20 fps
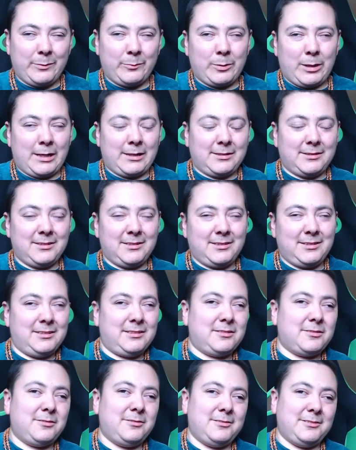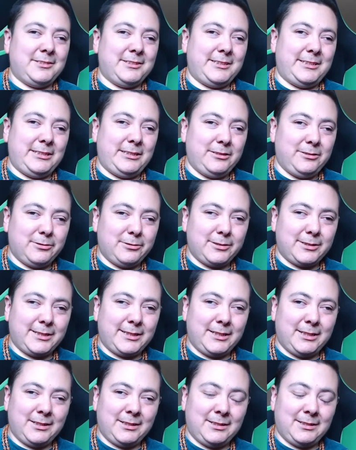practice is Kundalini
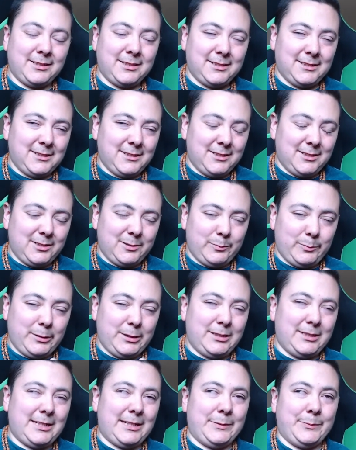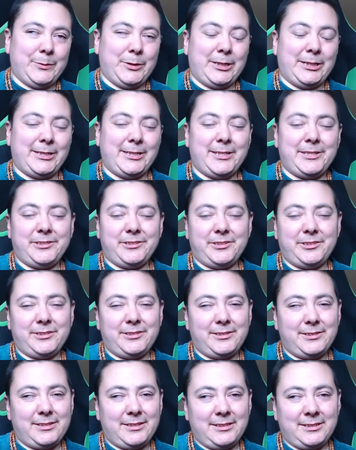yoga, midday
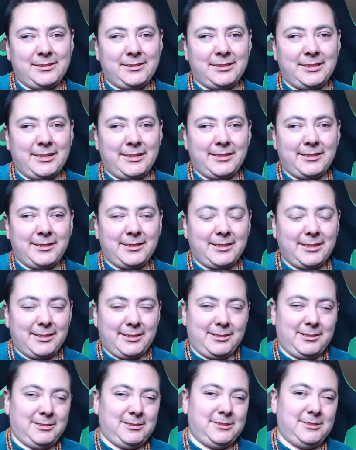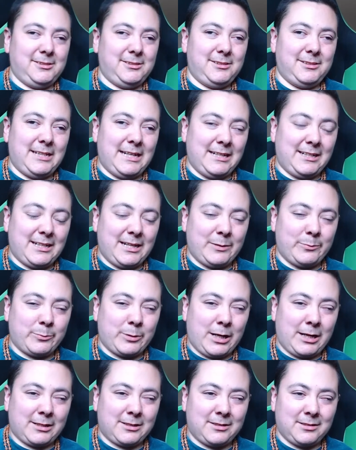meditation, and then the nighttime
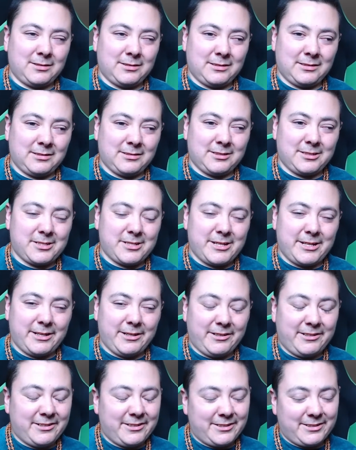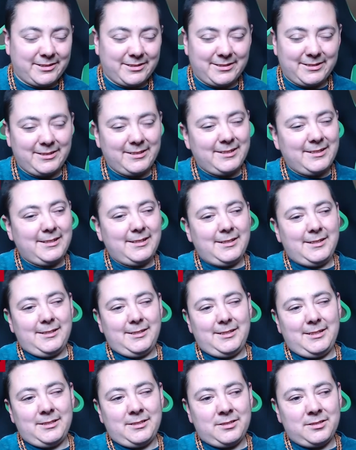practice is the Qigong.
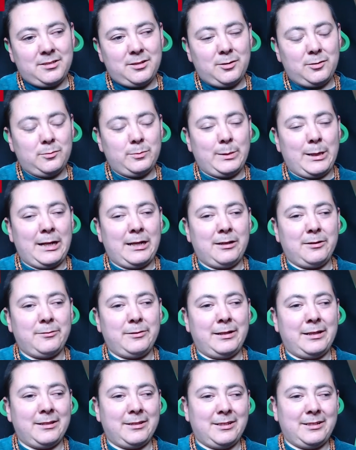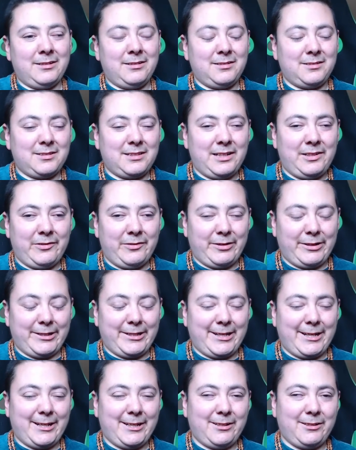And so by doing this every
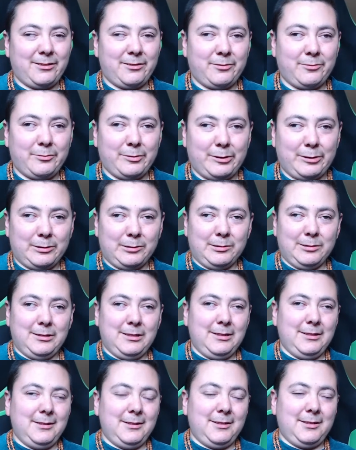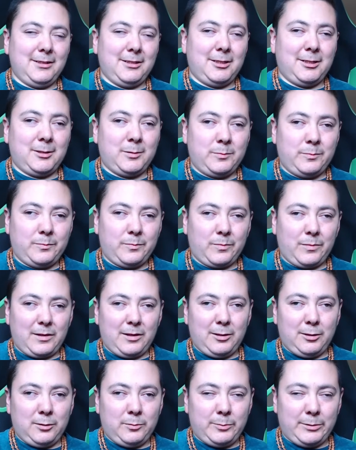day, you will
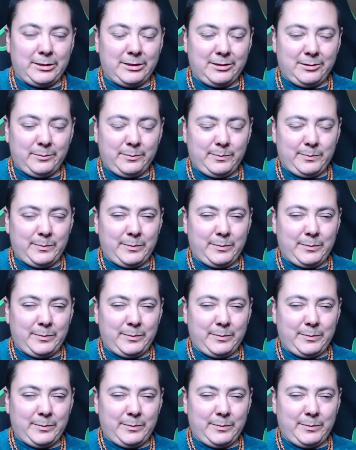open up